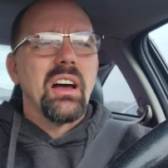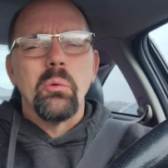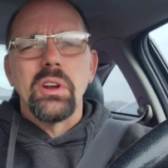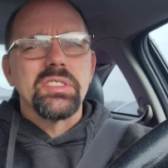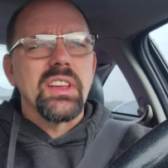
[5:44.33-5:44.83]
I
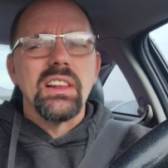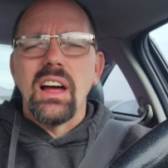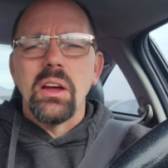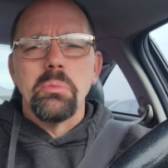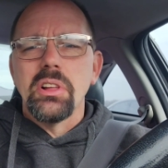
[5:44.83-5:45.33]
want to say
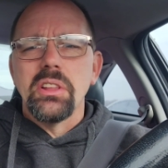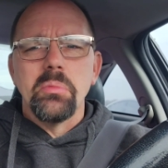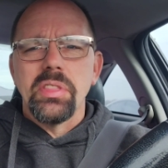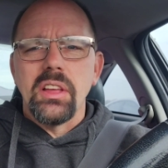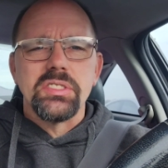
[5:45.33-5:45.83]
liability,
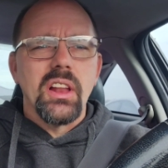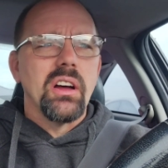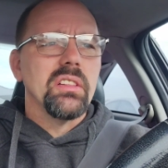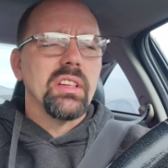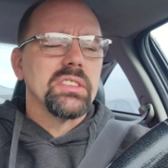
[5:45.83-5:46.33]
but that's
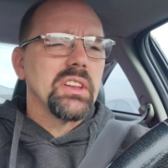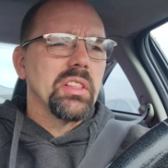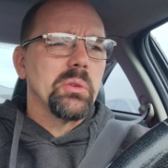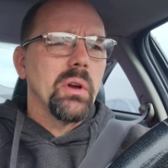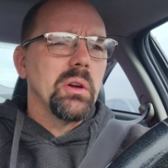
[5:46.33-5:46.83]
not that's
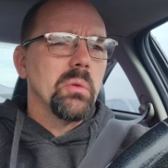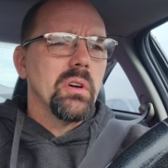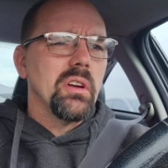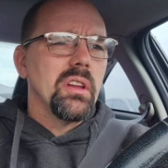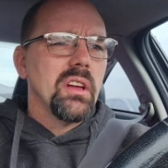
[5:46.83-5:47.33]
not the right
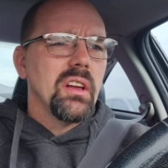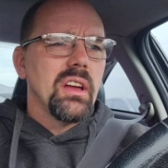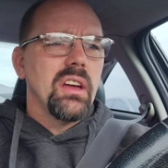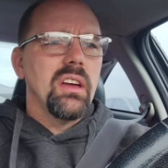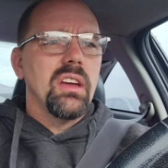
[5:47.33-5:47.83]
word.
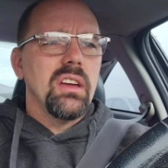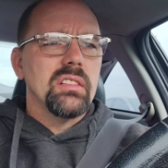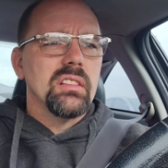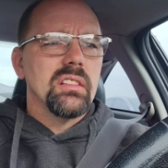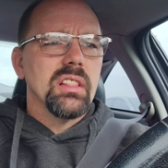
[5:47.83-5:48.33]

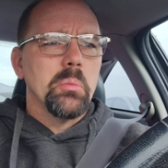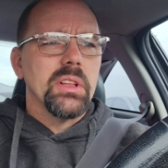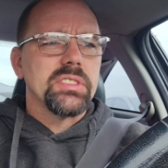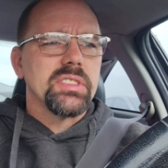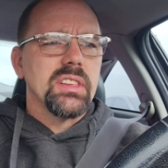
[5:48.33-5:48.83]
It, it
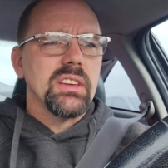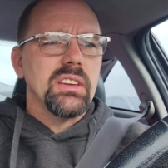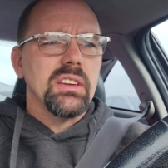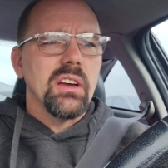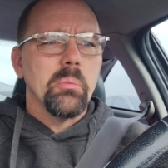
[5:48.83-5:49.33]
limits
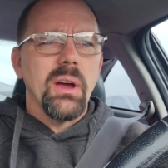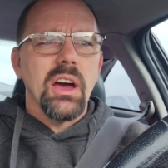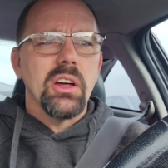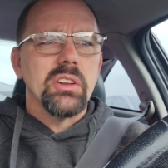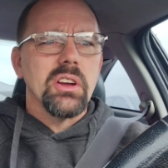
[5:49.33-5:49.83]
the
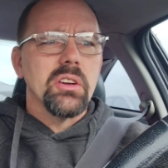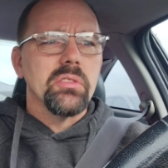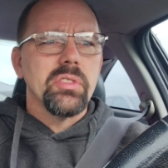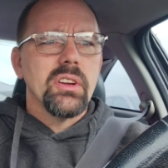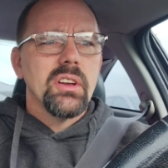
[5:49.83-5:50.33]
amount
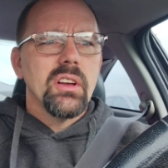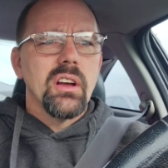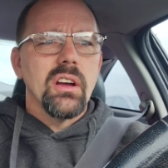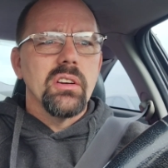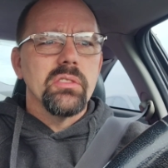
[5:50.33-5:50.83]
of
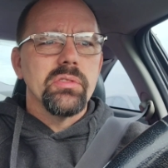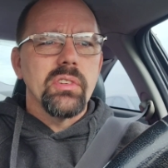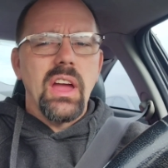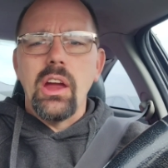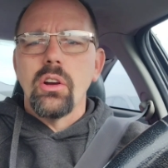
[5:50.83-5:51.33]
of
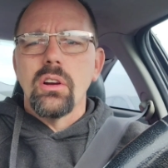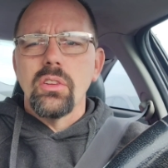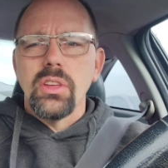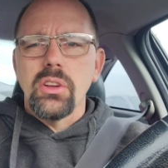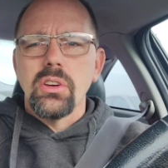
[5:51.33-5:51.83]

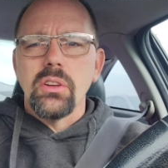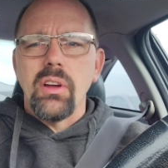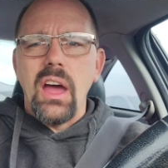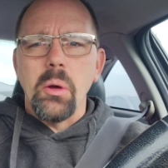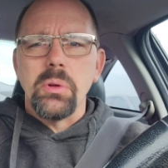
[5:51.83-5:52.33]
error that could have
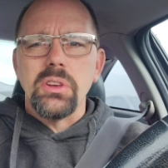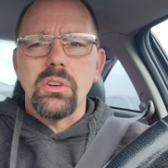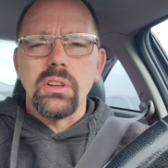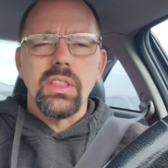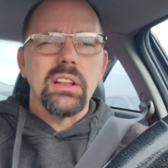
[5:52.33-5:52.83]
happened
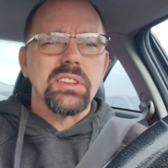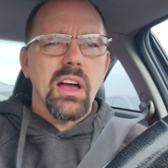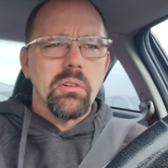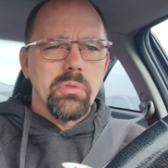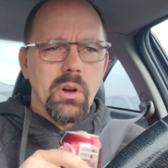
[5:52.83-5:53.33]
during that
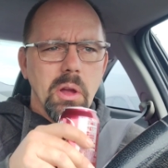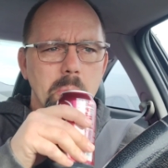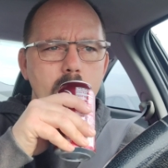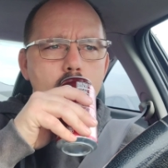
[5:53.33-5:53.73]
time frame